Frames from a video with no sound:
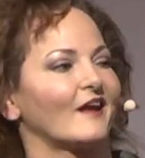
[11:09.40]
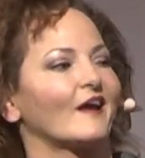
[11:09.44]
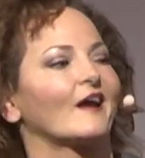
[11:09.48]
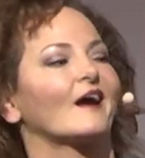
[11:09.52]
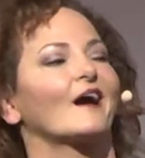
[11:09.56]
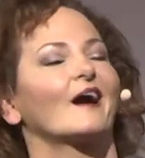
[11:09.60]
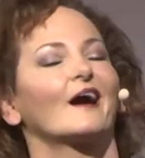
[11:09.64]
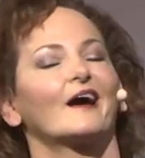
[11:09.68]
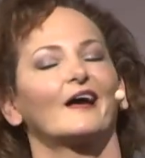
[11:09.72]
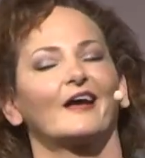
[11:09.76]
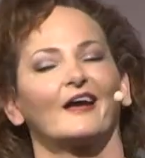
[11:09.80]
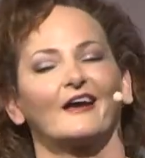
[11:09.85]

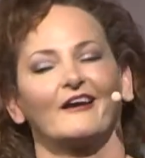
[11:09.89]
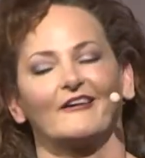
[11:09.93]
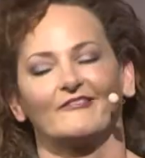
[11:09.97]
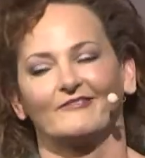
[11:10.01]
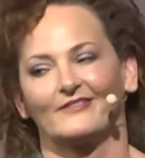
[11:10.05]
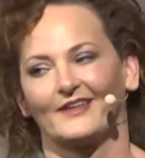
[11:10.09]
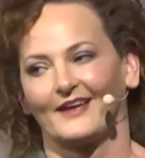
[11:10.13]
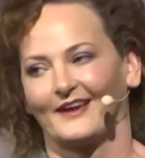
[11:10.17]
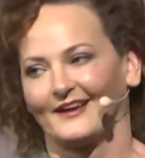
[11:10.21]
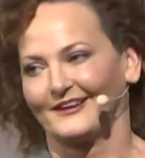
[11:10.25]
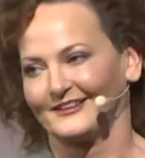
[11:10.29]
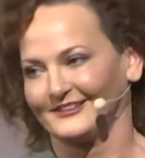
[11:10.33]
I have
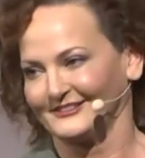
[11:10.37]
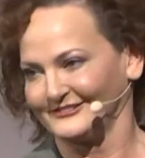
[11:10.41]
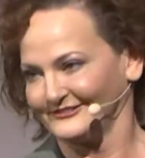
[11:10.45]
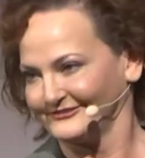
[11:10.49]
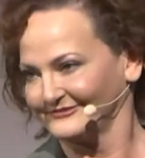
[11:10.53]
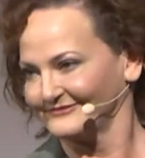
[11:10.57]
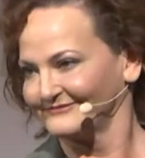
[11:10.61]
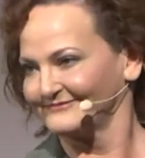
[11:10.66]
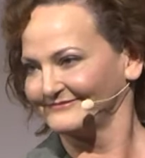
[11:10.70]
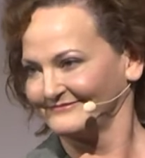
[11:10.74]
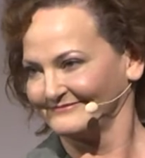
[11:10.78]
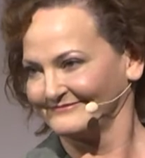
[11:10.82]
that.
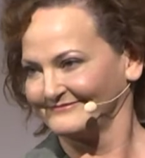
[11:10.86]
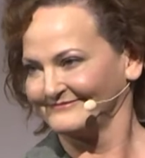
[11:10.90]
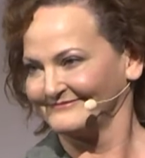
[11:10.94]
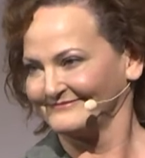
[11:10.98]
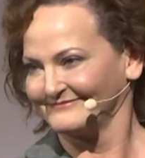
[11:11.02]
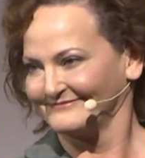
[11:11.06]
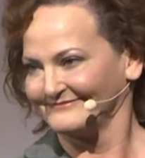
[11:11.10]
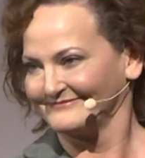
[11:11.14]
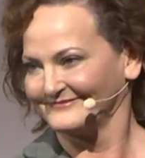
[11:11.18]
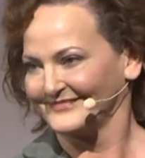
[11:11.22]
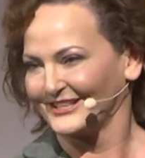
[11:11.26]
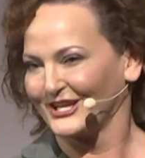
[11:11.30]

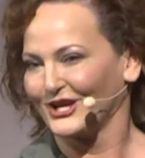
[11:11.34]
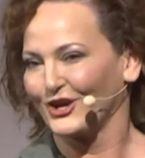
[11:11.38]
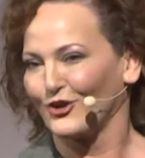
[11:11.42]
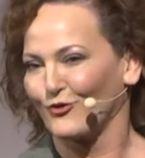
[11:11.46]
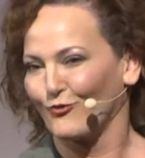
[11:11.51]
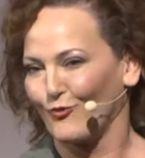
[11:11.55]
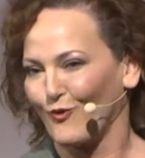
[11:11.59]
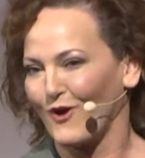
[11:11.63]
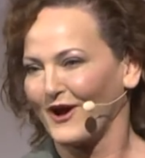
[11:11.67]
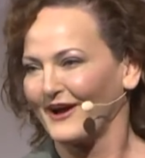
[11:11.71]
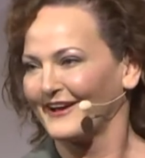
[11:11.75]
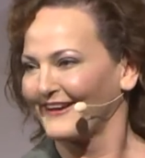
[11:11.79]

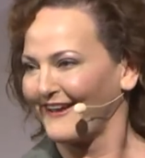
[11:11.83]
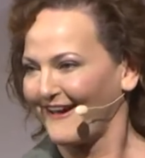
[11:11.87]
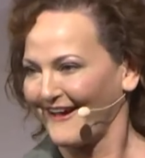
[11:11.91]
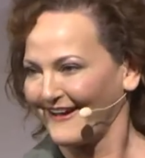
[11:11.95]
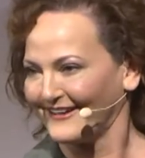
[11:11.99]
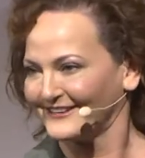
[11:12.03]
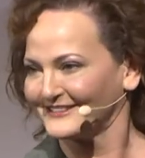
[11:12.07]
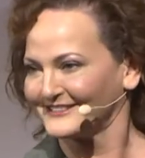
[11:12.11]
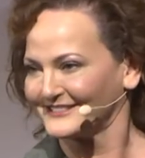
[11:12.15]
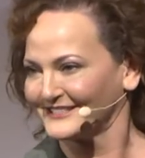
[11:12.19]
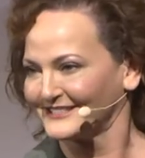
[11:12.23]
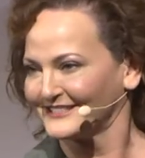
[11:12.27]
Why not?
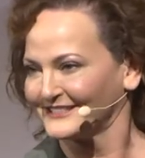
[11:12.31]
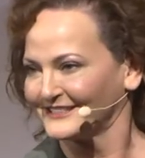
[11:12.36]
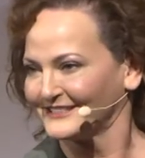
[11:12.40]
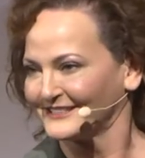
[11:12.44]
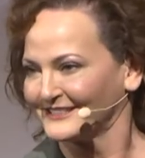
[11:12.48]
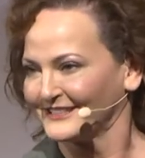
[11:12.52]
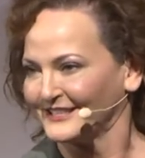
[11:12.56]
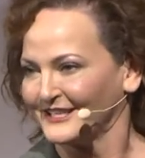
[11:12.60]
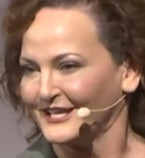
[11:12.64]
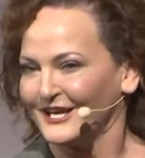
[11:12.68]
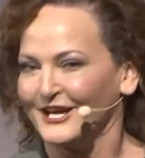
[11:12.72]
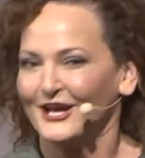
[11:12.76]

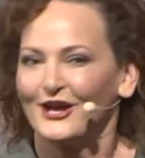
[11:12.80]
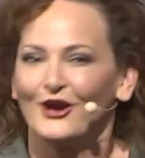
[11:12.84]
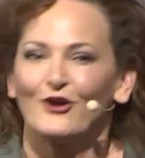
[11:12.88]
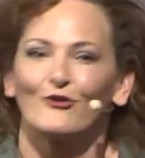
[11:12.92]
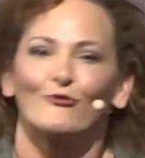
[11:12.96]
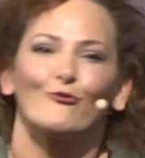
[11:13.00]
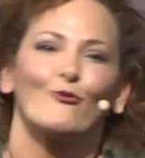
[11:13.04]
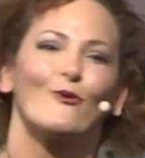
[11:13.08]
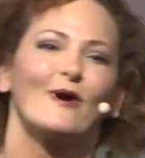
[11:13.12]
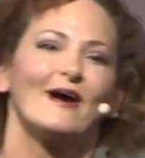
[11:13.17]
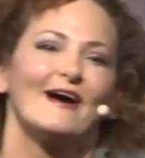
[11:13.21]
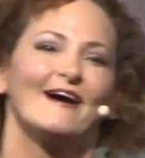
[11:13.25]

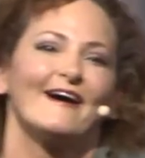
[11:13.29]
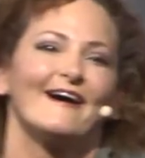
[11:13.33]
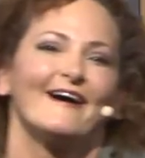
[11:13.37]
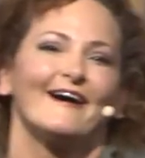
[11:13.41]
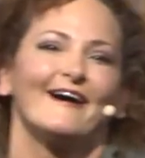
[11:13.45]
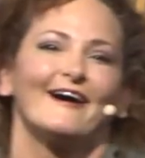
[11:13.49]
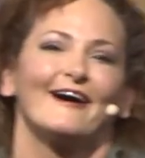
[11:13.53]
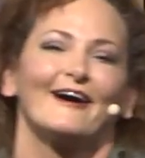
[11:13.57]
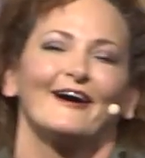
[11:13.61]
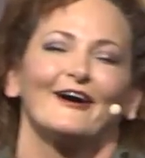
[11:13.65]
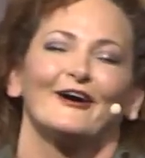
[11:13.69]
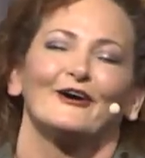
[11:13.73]

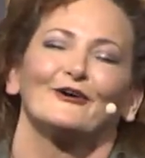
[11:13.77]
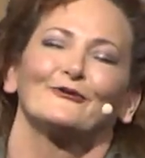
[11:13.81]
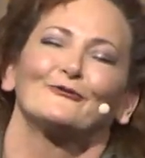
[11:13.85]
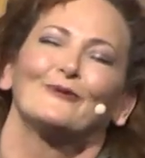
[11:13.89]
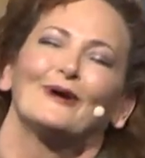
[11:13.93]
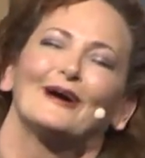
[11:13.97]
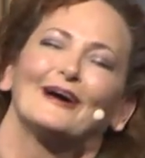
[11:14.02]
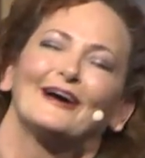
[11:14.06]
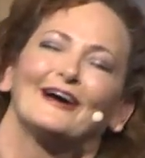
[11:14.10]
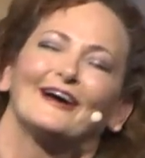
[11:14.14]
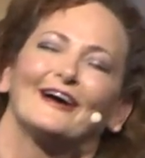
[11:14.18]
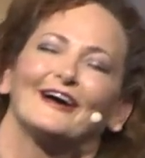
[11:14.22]

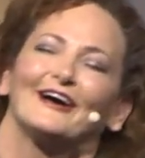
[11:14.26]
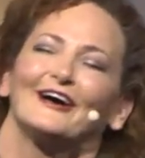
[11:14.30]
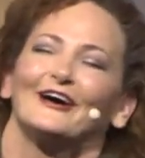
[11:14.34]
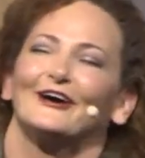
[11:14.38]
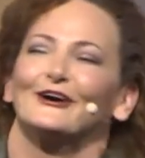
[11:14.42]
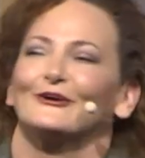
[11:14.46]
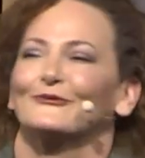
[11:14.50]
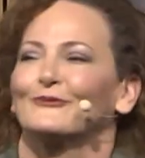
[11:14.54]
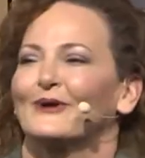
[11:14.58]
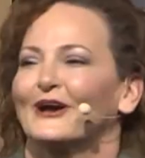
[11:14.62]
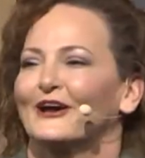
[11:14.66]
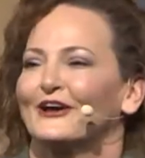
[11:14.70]

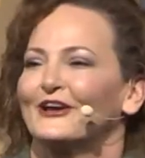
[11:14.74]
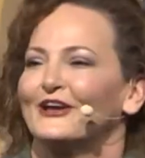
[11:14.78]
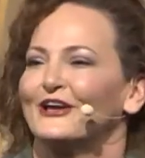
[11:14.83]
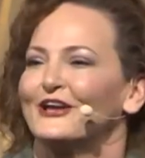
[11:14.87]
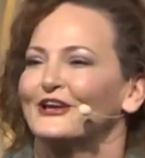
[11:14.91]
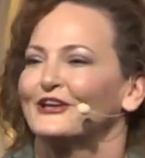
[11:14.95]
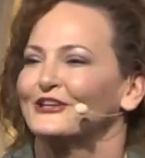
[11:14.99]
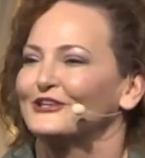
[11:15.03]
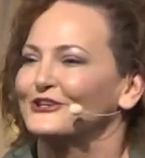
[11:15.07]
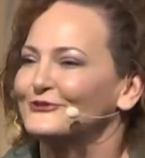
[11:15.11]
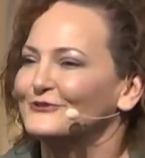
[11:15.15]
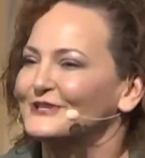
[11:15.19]
Well,
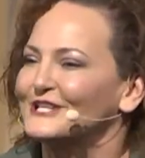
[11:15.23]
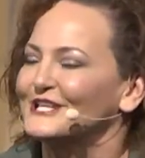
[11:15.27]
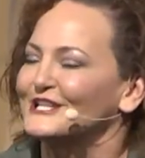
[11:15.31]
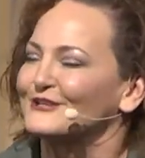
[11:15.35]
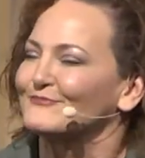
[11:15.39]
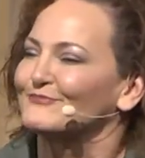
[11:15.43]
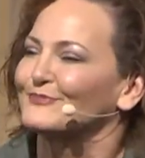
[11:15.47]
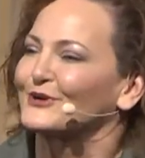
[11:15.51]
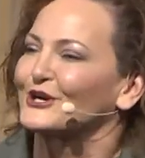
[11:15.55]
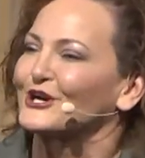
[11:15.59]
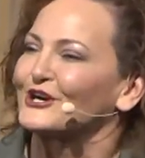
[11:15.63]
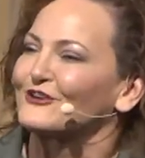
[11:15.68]
you need
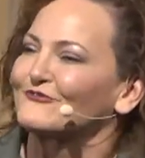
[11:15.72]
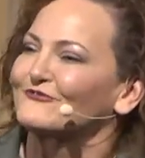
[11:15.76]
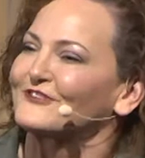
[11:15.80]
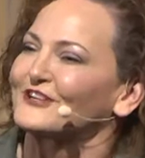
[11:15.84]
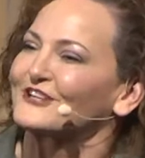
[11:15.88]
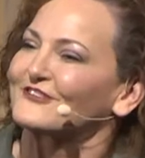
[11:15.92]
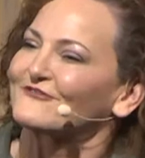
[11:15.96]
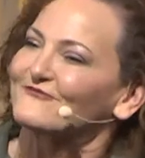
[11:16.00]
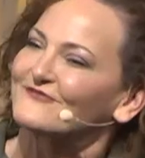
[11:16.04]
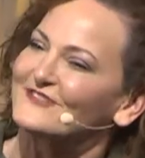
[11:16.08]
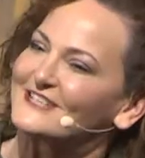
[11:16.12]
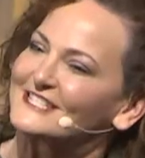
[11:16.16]

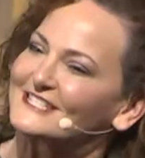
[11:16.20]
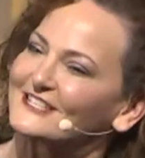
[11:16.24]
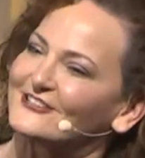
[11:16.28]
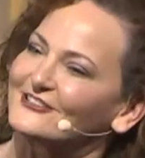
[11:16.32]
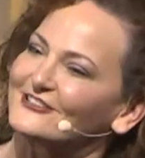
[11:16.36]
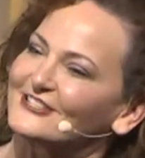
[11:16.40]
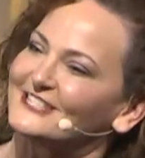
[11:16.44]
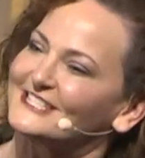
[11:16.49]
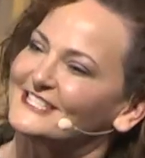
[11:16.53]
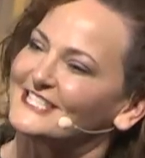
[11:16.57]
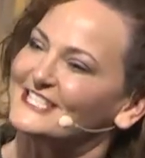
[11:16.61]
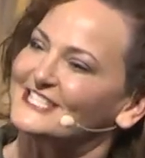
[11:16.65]
perfect physical
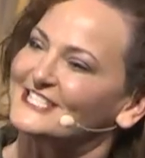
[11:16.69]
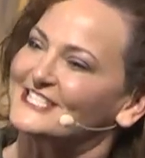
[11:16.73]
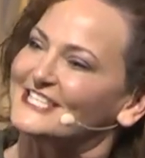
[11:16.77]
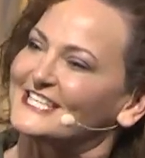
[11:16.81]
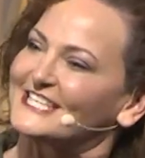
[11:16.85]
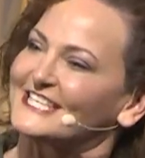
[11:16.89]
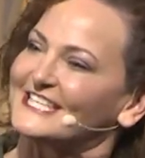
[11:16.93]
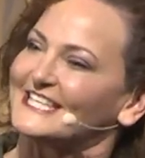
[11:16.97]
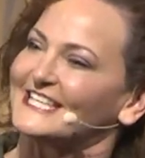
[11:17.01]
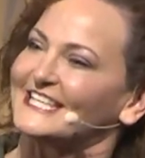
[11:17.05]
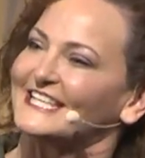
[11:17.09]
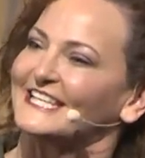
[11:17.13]

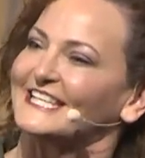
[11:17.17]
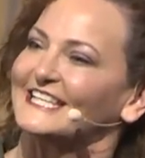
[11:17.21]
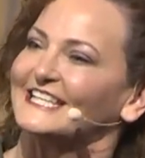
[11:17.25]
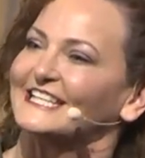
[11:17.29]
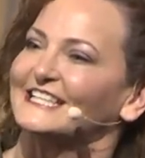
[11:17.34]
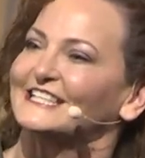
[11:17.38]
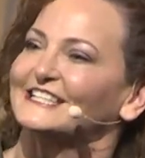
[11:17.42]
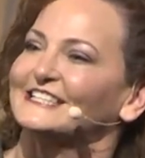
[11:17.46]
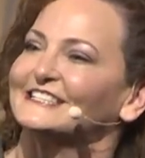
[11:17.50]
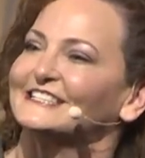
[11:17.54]
condition.